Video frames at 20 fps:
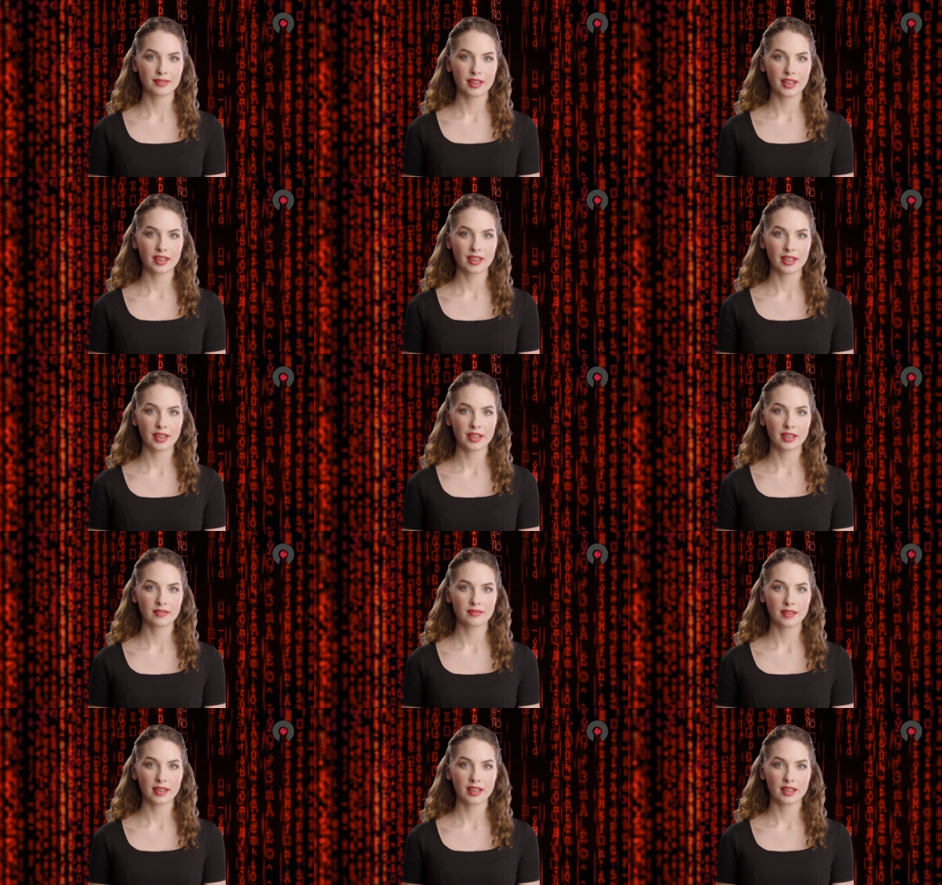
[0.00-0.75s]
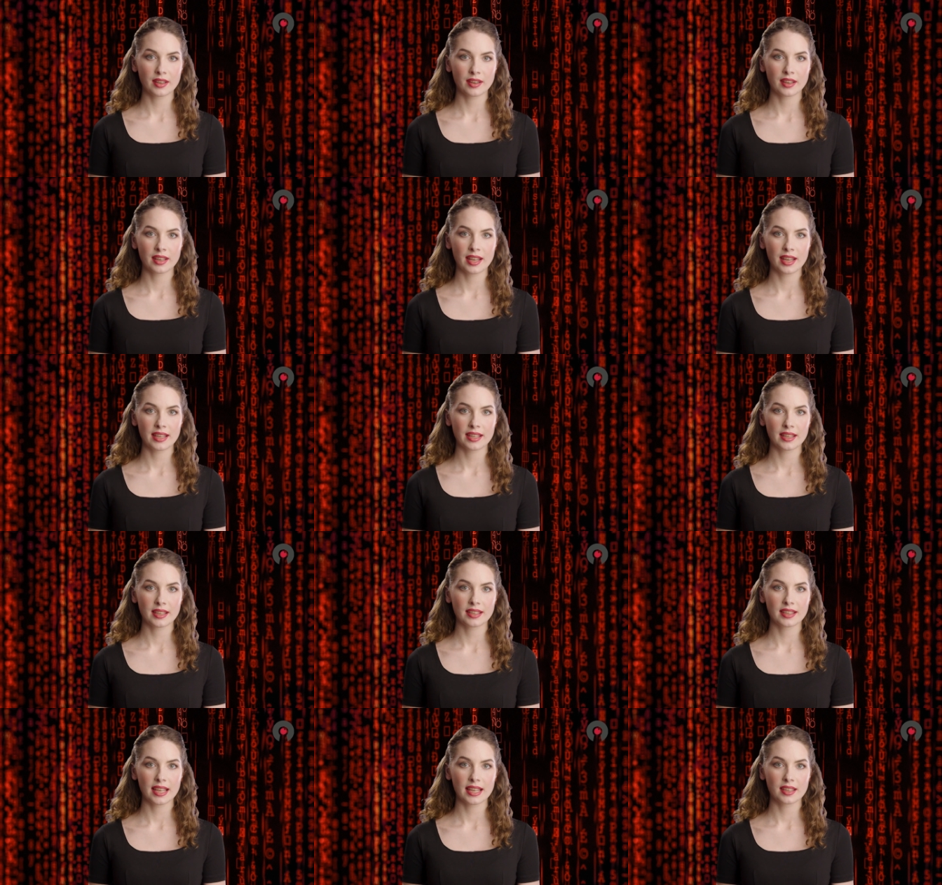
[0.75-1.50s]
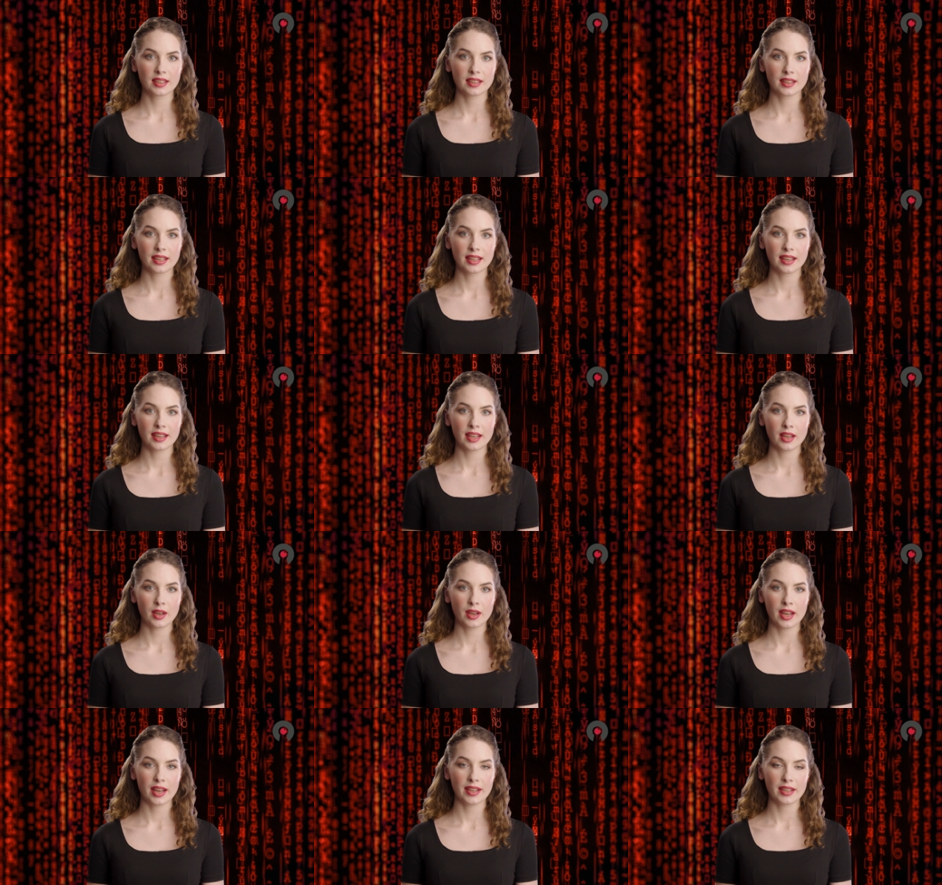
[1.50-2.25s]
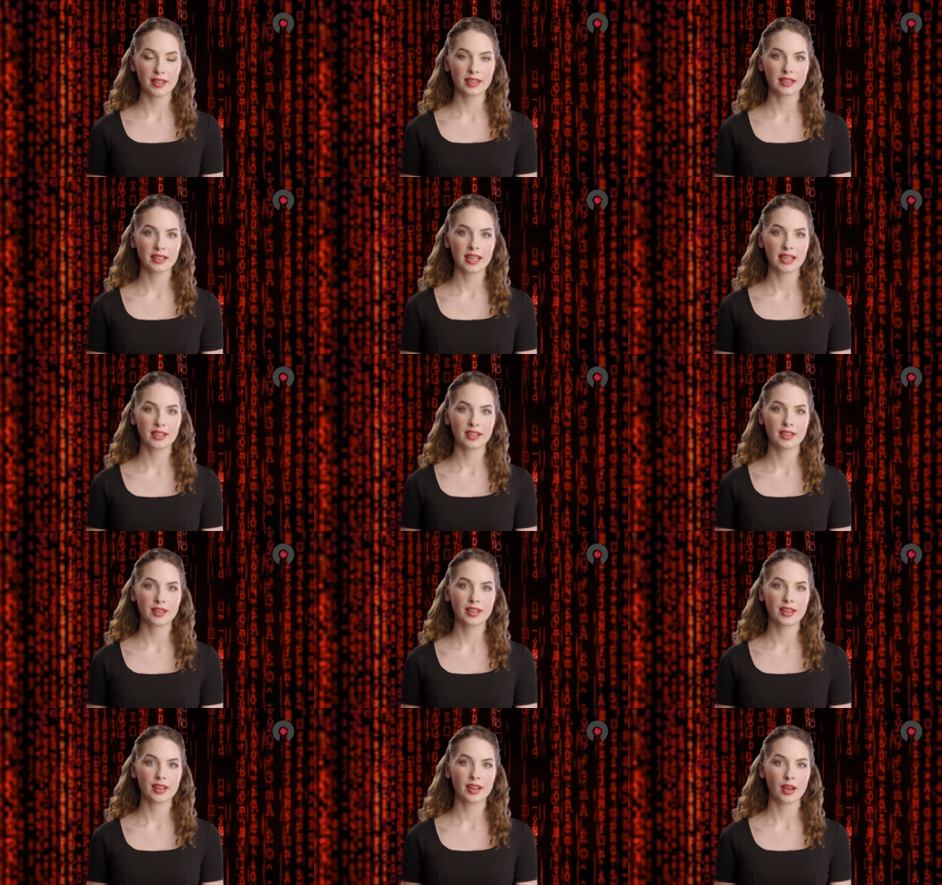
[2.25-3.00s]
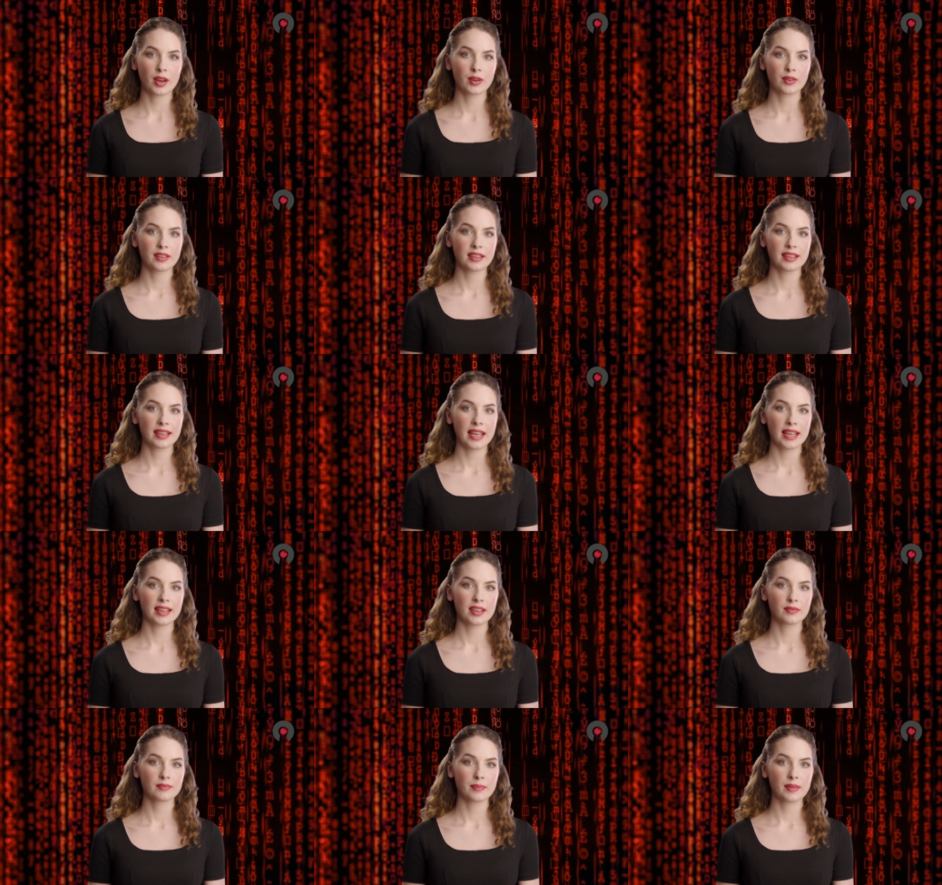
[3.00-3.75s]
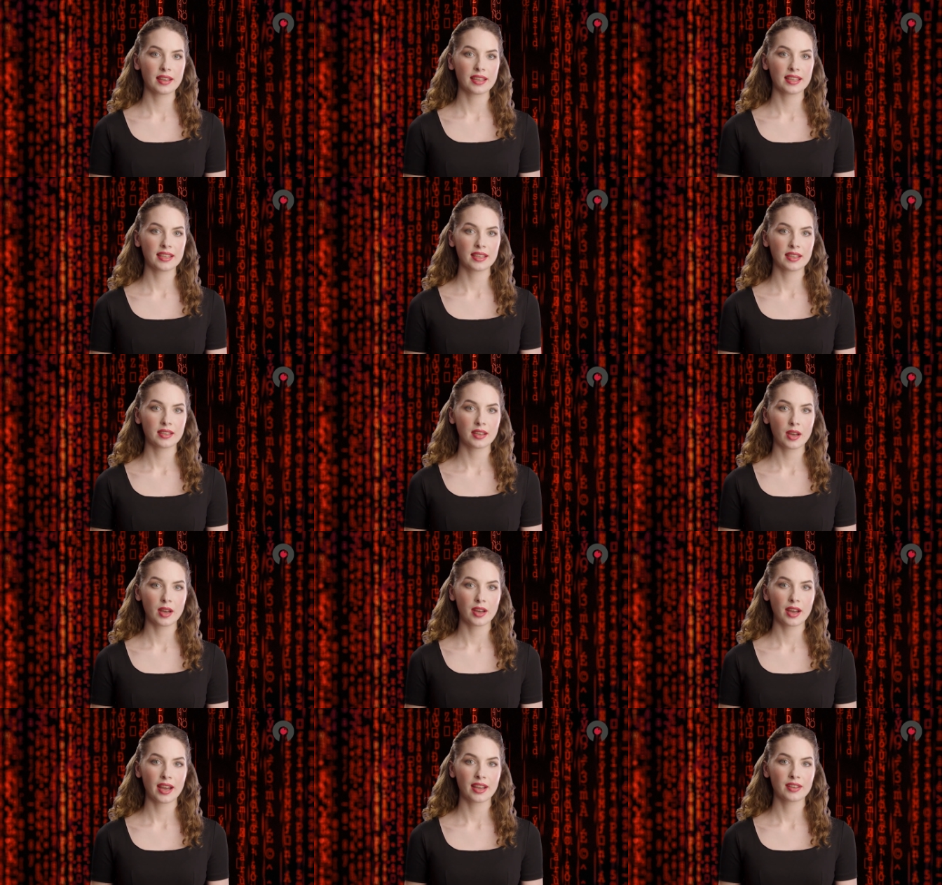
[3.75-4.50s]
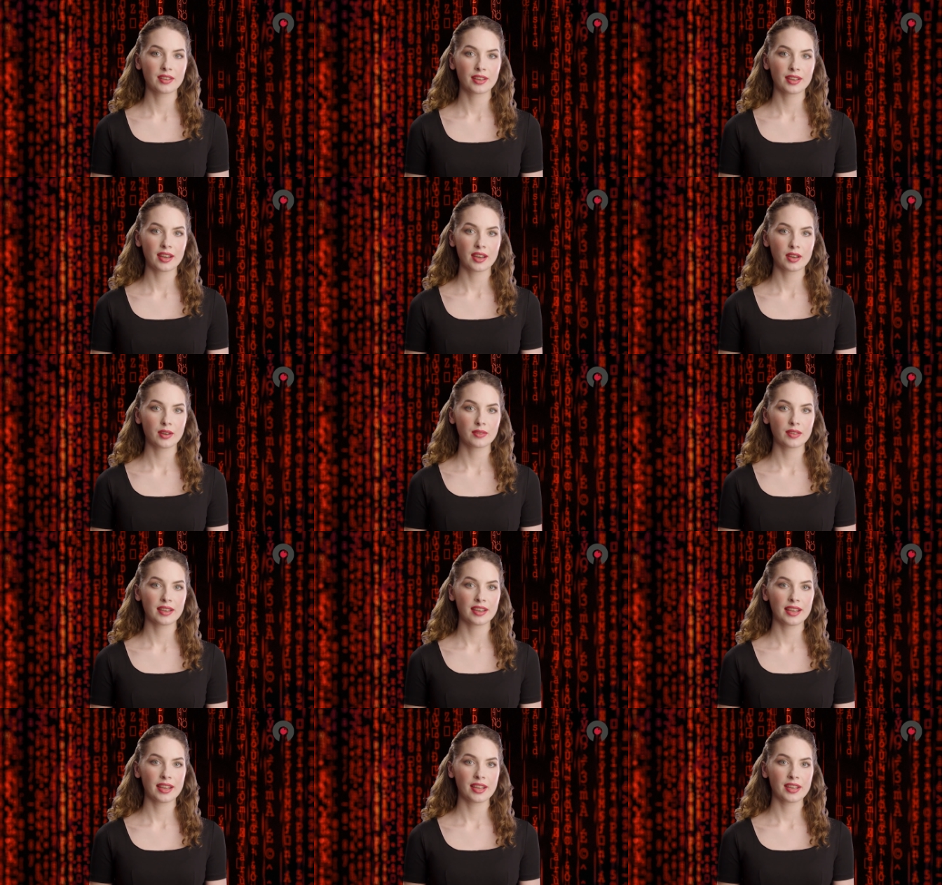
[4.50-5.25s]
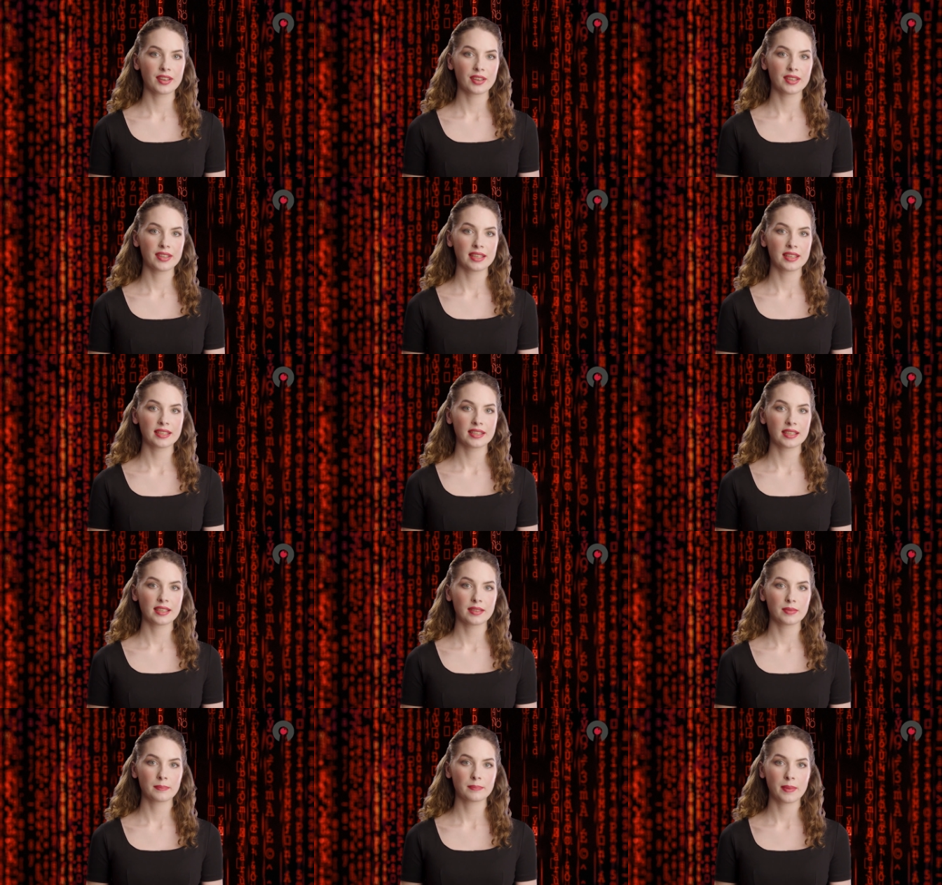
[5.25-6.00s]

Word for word: These individuals can intentionally or unintentionally cause data breaches or other security incidents,